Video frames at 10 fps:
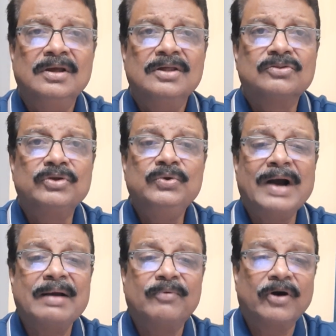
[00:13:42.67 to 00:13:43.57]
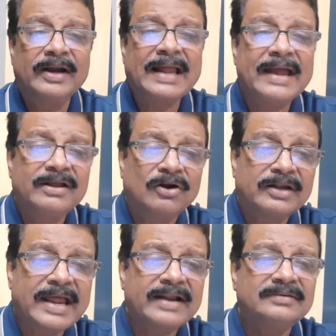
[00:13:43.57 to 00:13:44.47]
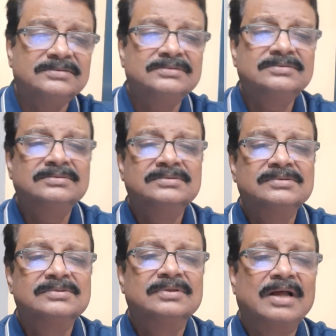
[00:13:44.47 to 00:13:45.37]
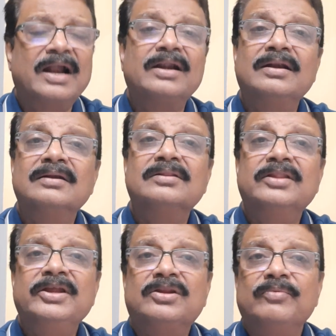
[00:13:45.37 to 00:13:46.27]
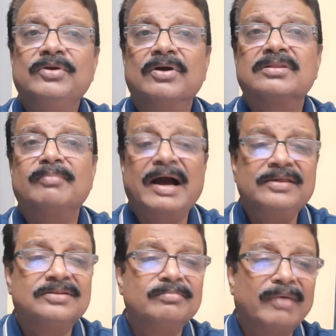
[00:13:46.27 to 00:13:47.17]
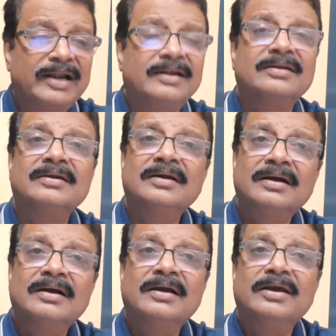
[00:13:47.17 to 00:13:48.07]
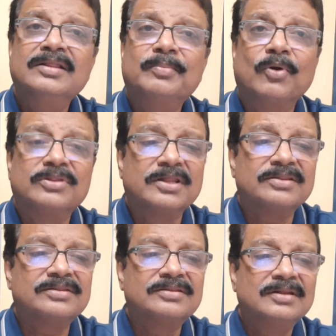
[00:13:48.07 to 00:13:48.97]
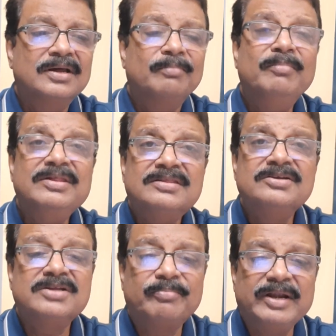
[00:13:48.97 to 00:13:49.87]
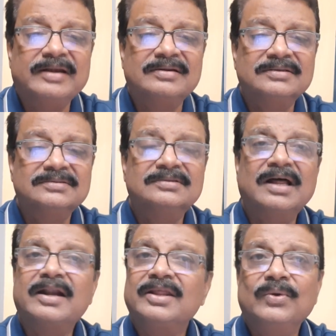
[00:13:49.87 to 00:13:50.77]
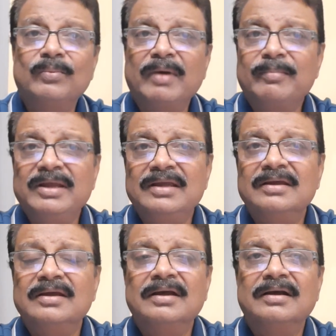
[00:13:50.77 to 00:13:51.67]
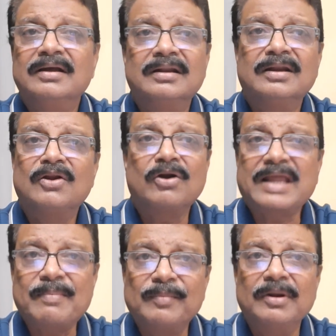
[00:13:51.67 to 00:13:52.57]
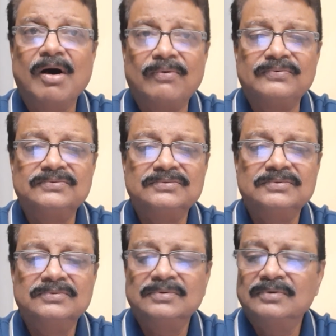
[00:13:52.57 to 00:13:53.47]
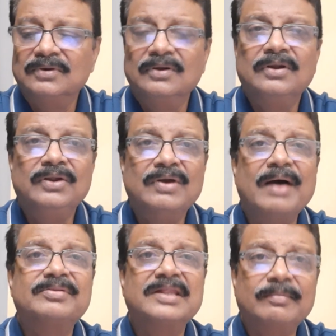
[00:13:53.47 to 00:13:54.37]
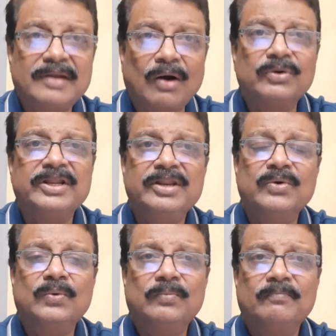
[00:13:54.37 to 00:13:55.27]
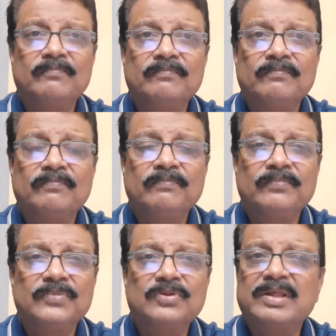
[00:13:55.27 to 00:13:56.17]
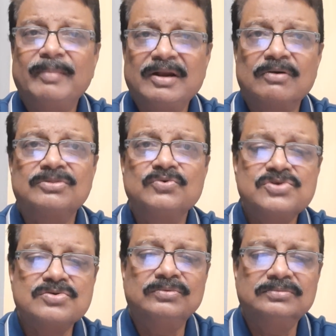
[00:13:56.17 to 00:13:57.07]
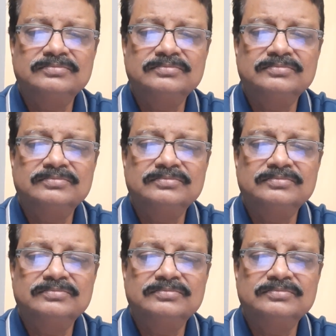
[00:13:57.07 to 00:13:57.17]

So you avoid eye contact and the interviewers might in the process misinterpret that you may be not capable of. You have self-doubt in you, so they may not choose you.